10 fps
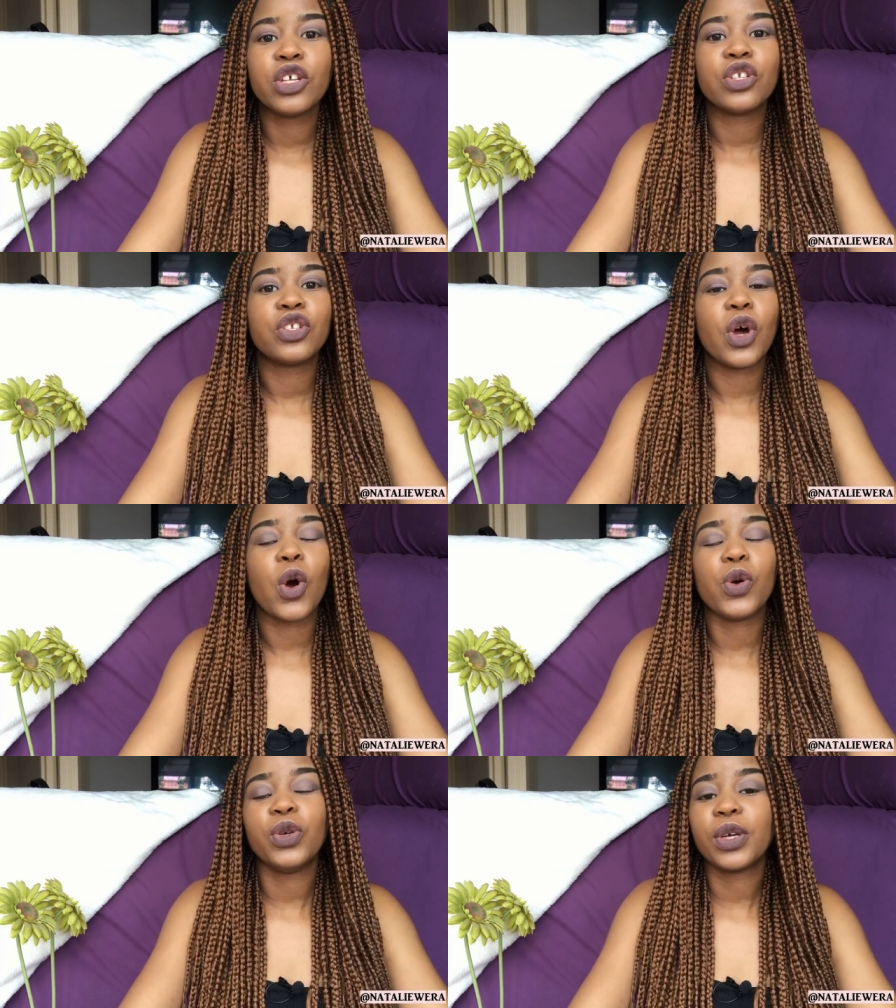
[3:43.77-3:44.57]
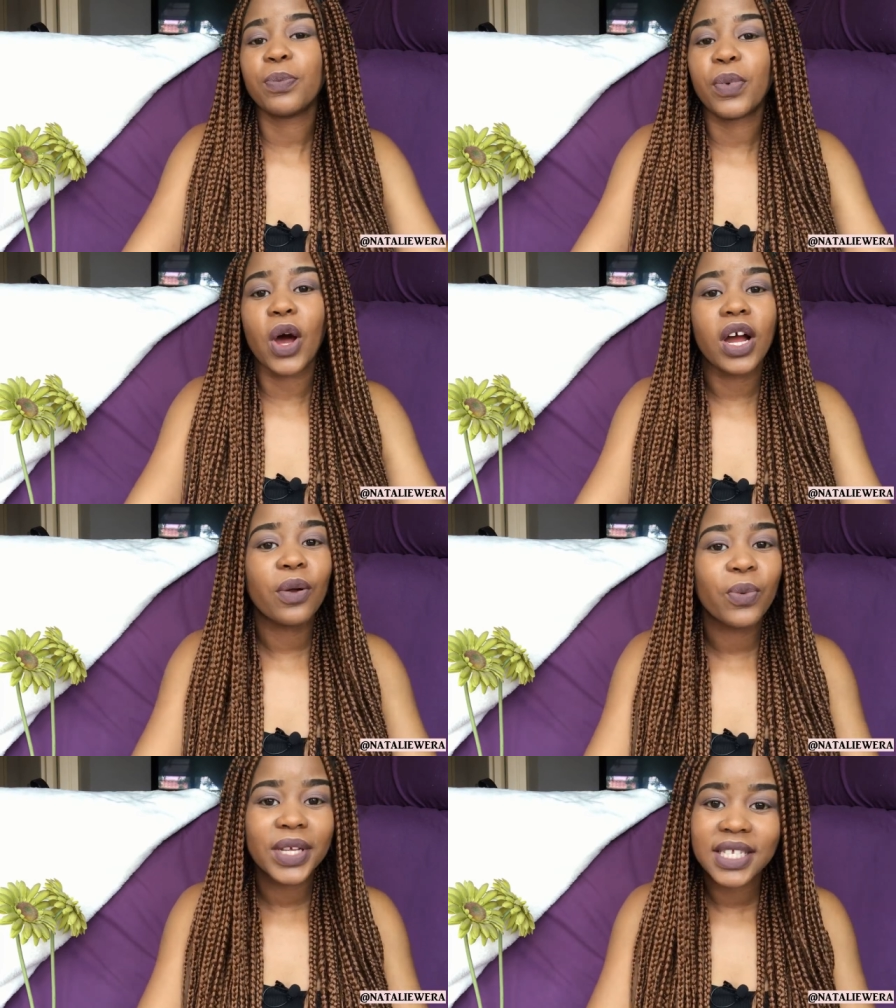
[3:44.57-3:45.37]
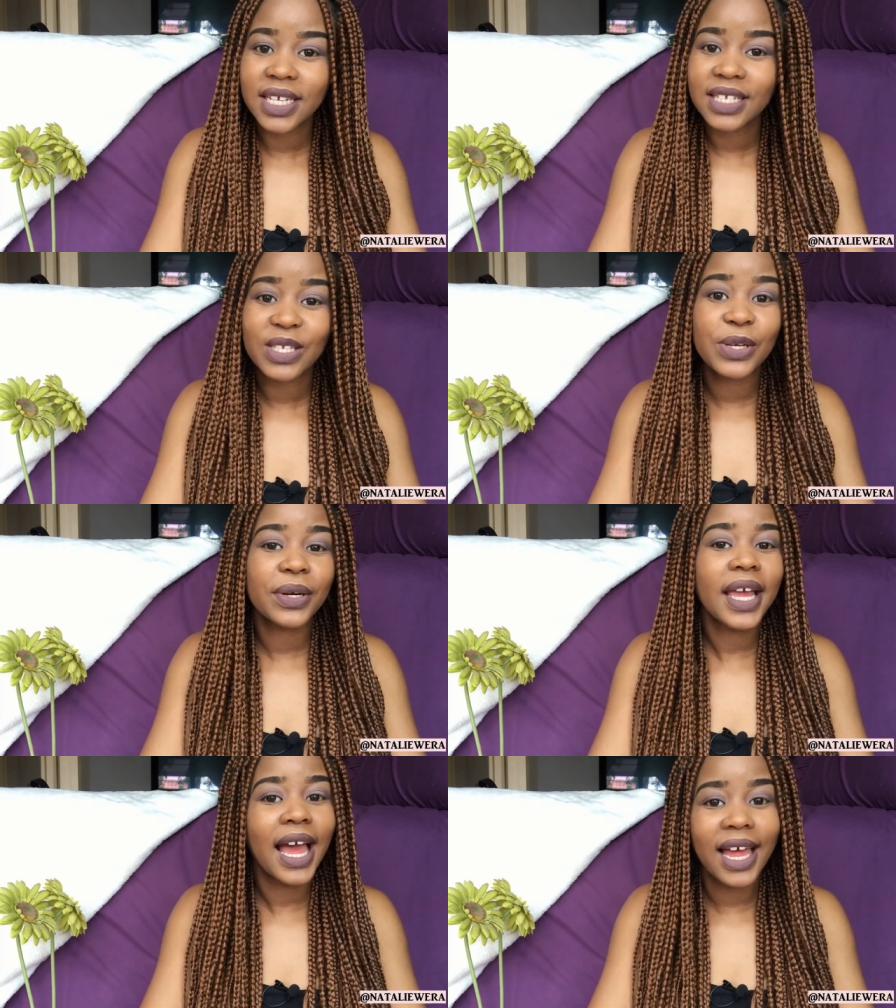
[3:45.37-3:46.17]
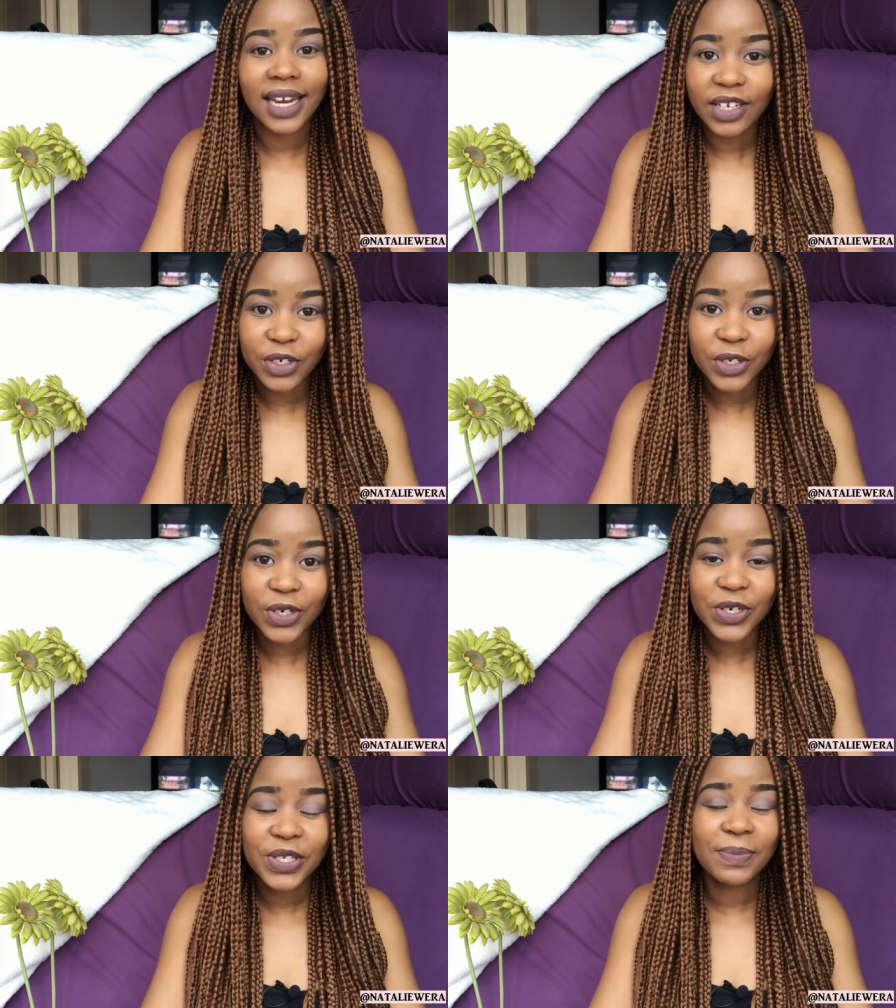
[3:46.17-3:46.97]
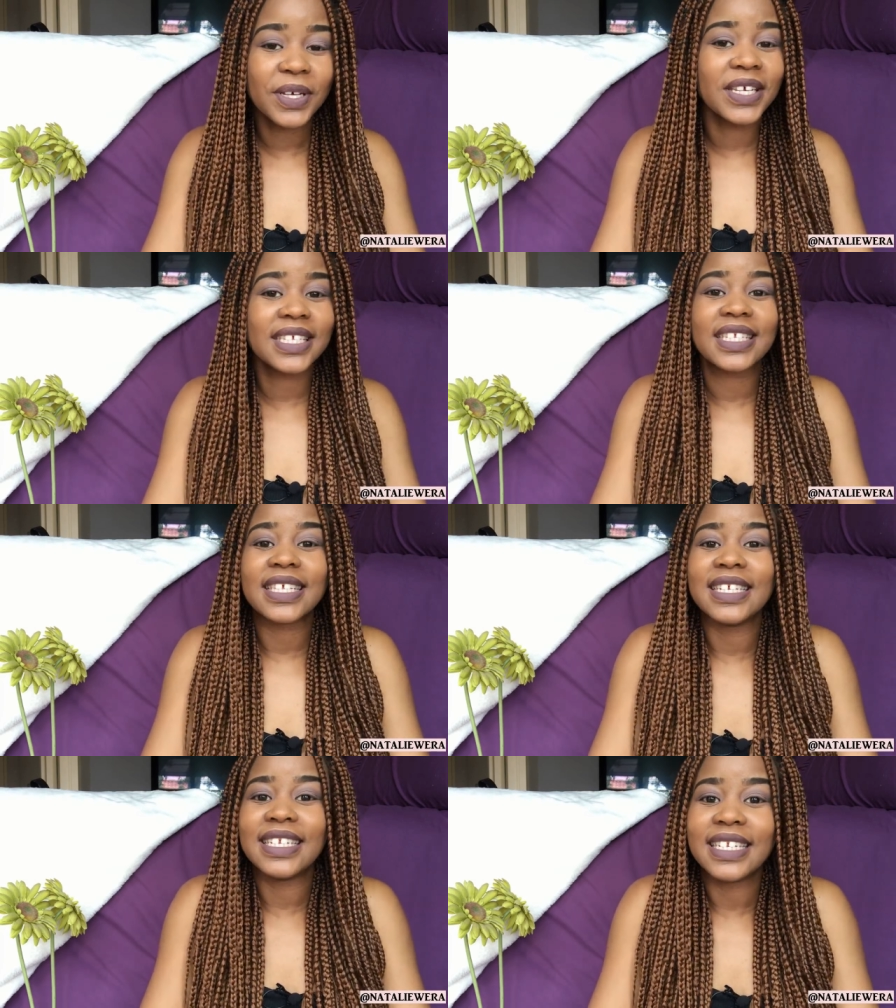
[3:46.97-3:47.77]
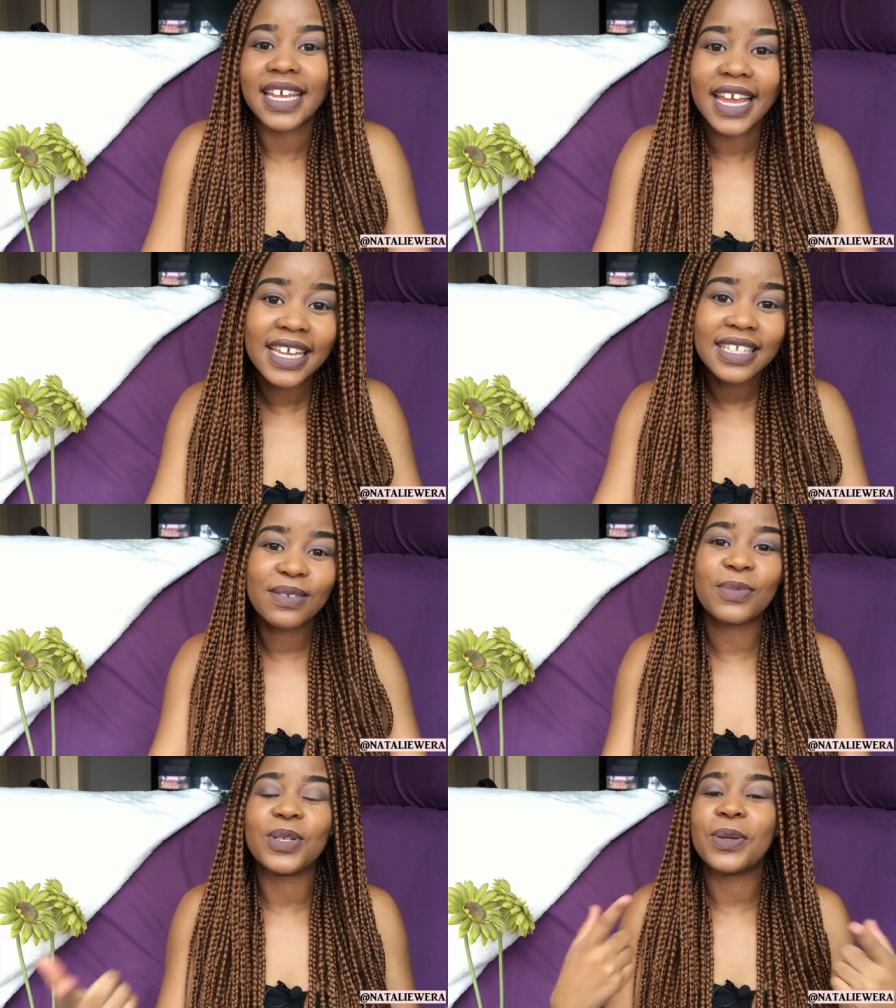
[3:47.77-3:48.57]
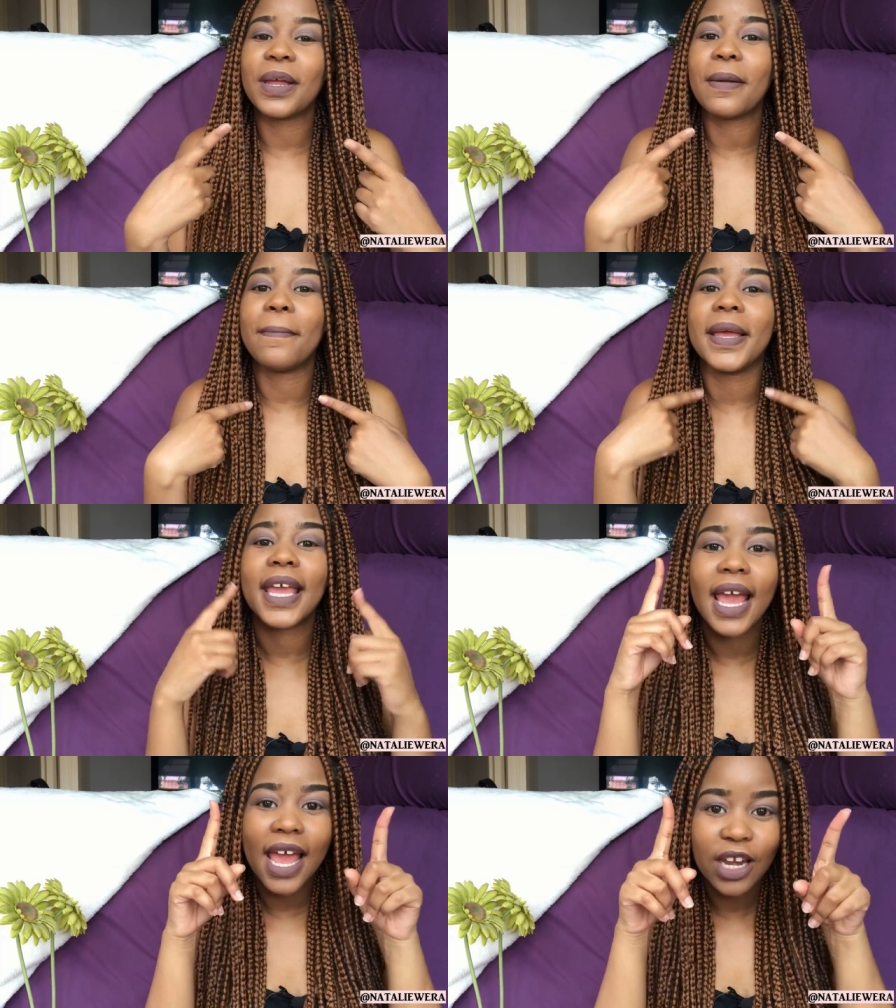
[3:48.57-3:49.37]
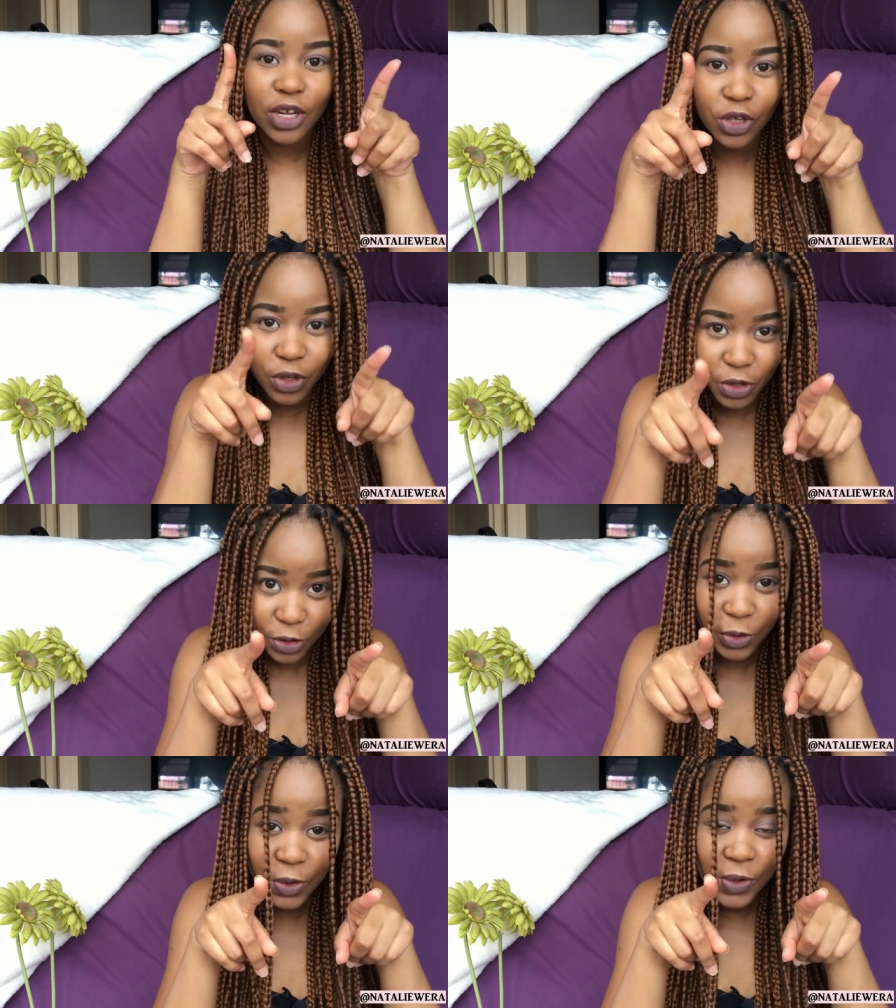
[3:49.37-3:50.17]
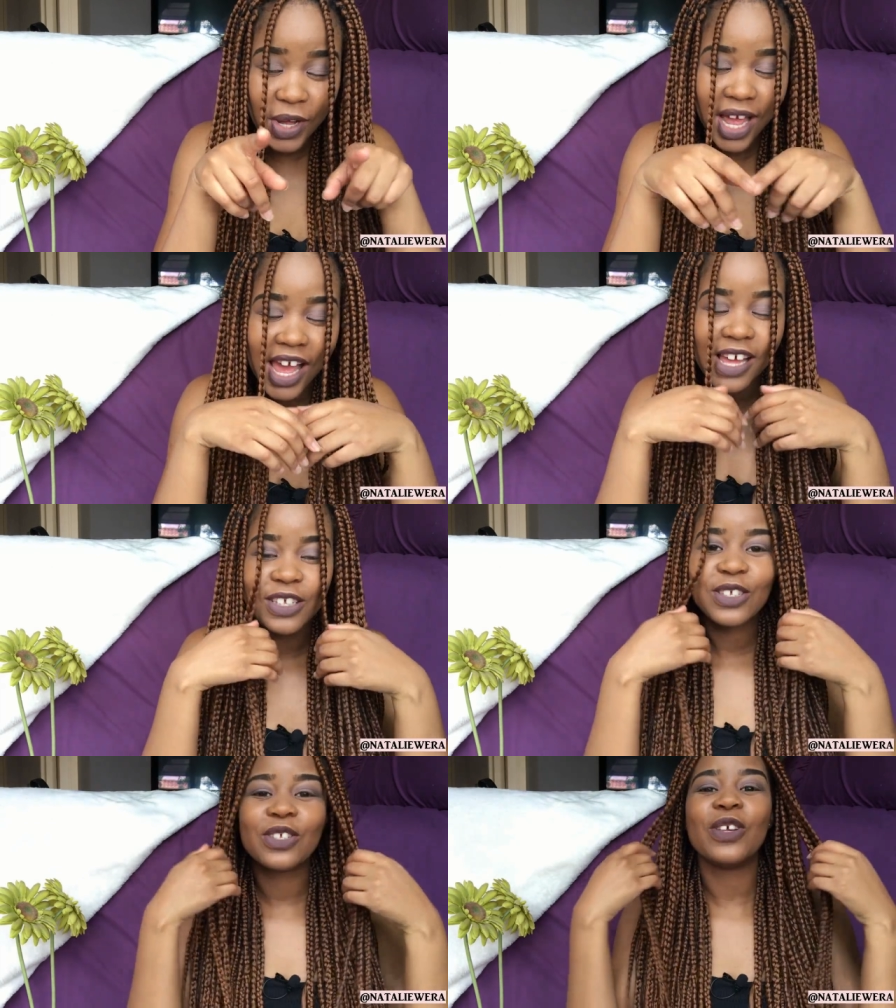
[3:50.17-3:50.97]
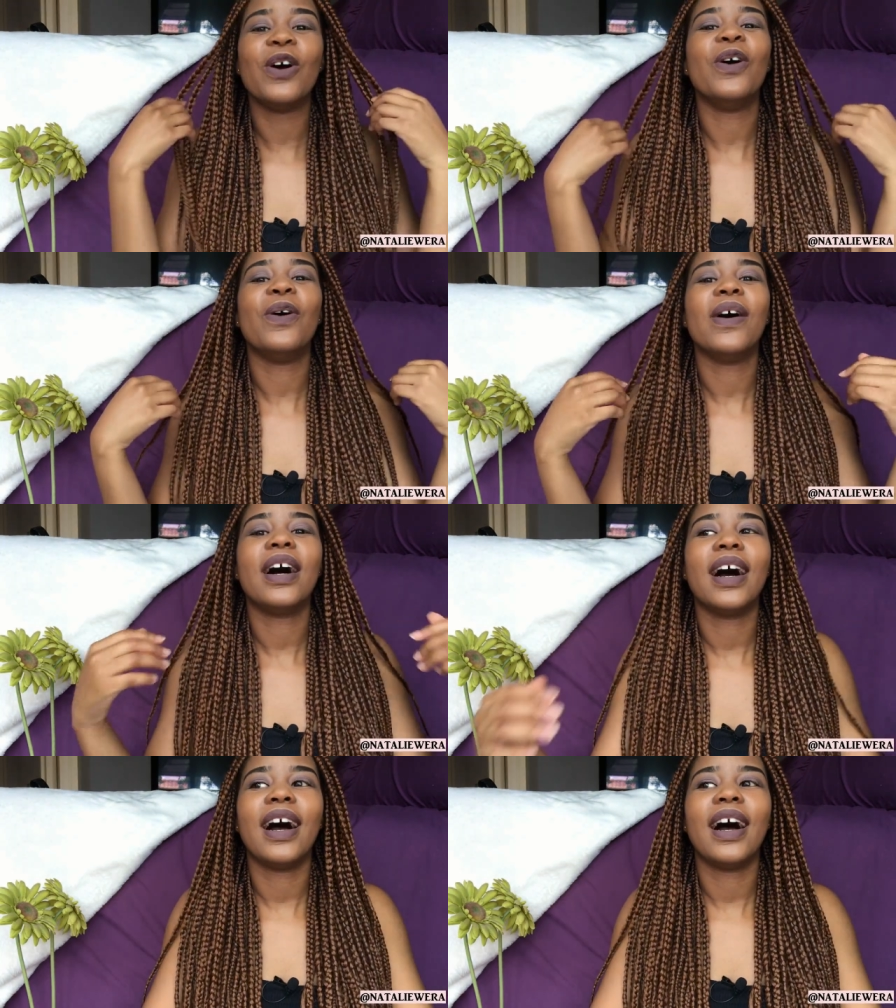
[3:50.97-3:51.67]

So you can block out Wednesdays in your calendars because it's a date between me and you. So